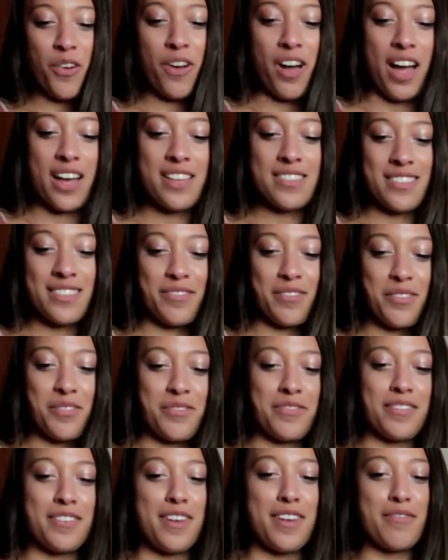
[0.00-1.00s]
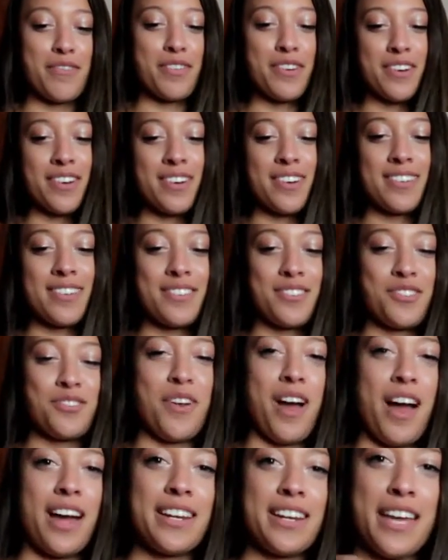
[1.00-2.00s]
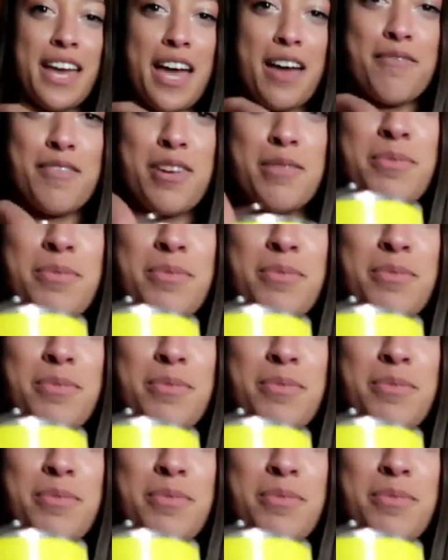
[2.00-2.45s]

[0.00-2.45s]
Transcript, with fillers: guys, if you've never tried Cafe